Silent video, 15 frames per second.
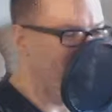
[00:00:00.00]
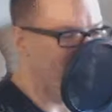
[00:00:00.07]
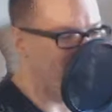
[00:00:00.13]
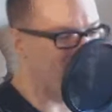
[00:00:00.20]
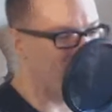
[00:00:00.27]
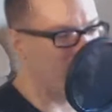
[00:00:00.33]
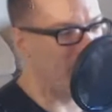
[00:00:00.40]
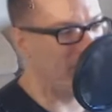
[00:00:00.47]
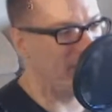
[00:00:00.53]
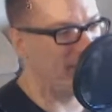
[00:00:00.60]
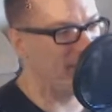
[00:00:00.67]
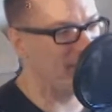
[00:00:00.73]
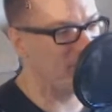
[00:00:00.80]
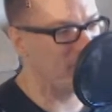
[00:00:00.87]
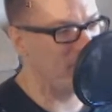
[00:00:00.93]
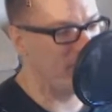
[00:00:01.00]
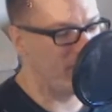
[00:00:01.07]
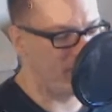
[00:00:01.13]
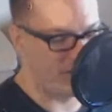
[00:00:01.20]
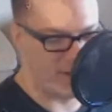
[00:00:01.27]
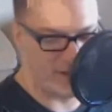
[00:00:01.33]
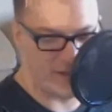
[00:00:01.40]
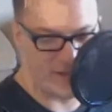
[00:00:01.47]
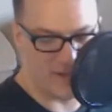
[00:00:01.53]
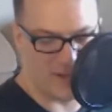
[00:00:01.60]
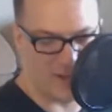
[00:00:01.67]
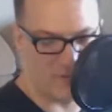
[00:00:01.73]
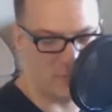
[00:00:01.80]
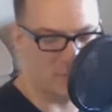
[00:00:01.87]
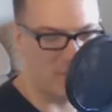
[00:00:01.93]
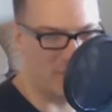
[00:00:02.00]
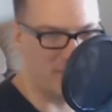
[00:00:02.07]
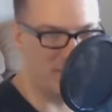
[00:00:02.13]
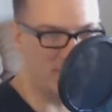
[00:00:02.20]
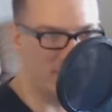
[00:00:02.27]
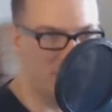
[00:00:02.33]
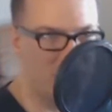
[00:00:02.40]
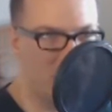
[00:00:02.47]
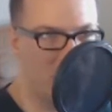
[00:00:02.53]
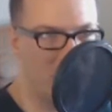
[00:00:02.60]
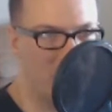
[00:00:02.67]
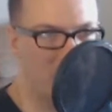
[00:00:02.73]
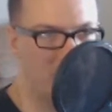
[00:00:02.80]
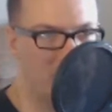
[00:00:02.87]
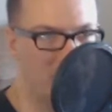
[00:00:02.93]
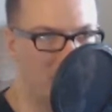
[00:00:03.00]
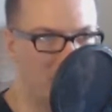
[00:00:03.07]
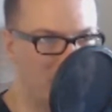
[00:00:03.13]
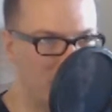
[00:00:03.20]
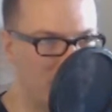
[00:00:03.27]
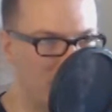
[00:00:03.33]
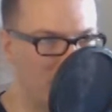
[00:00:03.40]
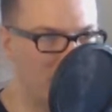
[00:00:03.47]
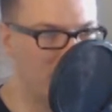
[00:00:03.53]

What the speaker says: So this week I've been playing some more WWE